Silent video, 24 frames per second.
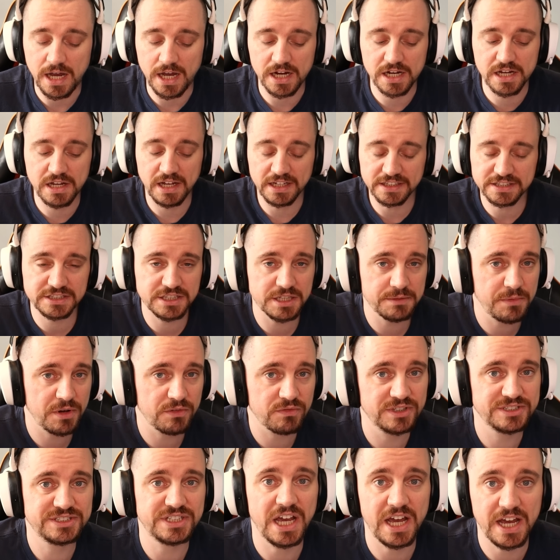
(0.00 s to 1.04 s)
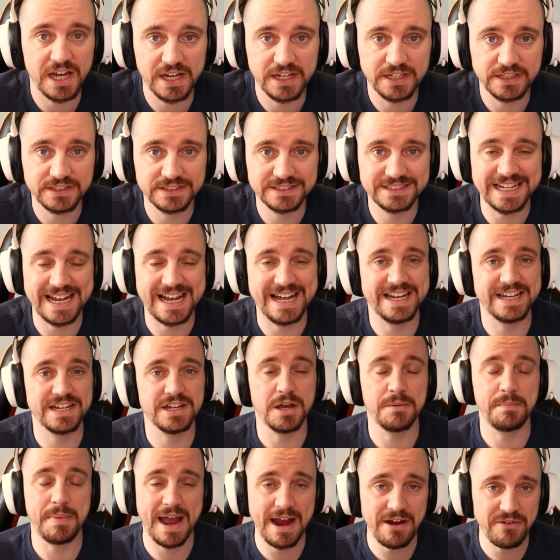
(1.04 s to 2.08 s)
are customer returns and
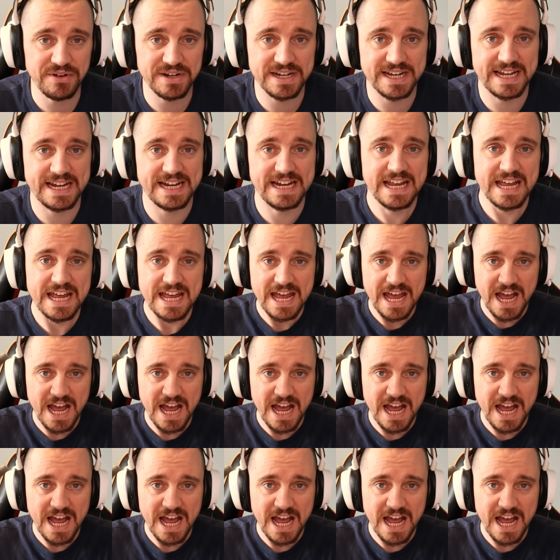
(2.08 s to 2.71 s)
apparently